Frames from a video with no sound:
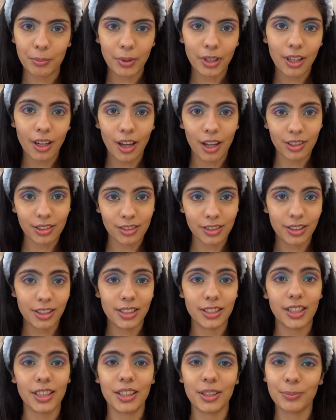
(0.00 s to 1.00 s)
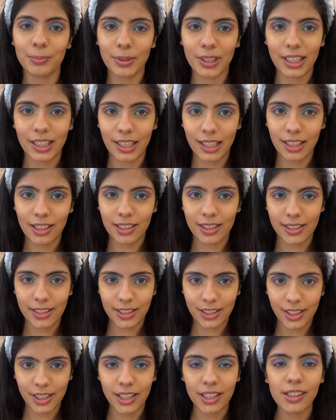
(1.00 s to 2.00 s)
my dark circles are completely
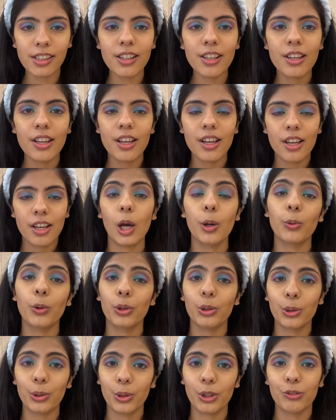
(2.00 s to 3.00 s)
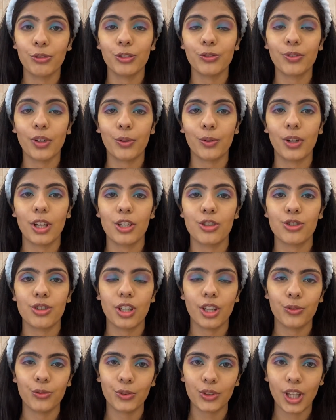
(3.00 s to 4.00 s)
concealed. I'm going to go in with
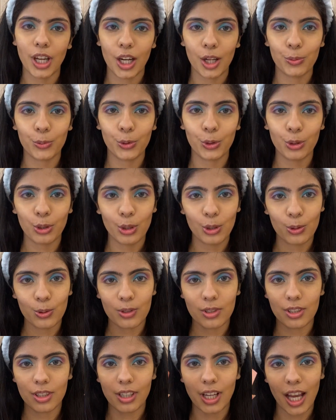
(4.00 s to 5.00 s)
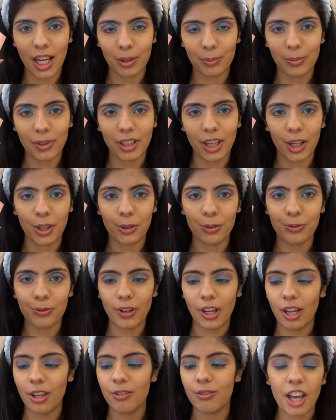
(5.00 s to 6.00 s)
foundation, and for that I'm going to use the Lakme
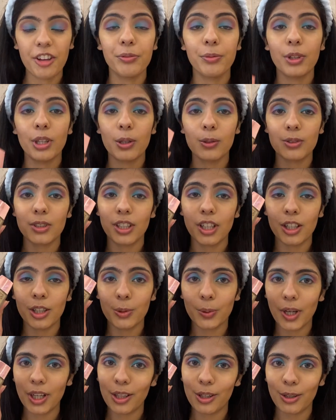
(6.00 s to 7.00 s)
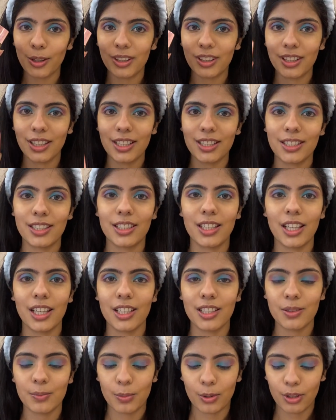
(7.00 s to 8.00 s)
925. I've been using it quite a lot these
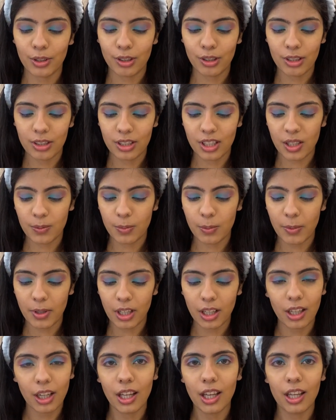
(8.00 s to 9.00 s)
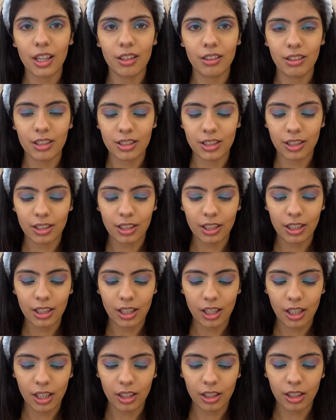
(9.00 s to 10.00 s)
days because ye abhi maine naya recently
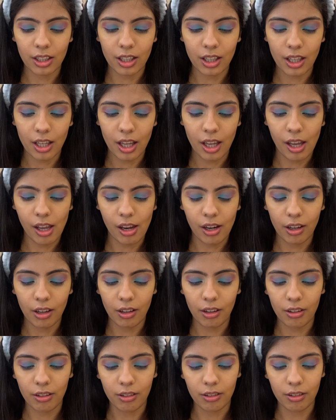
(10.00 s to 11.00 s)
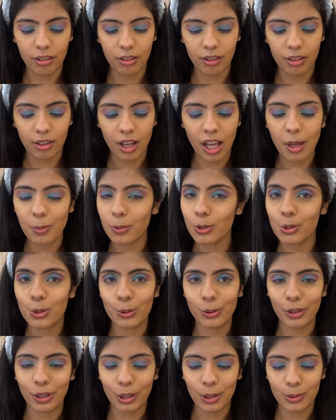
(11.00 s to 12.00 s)
liya tha, and I'm
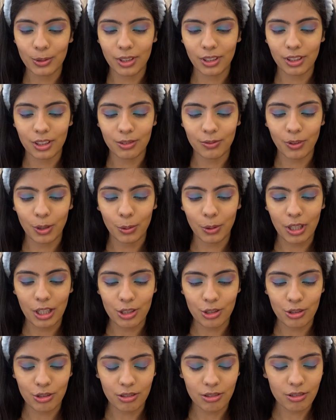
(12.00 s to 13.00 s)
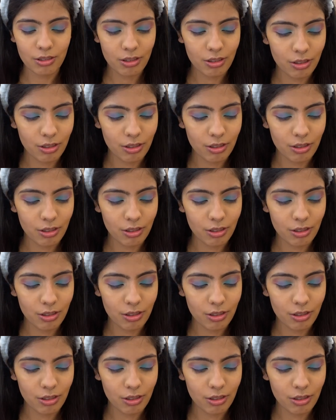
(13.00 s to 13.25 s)
enjoying using this foundation.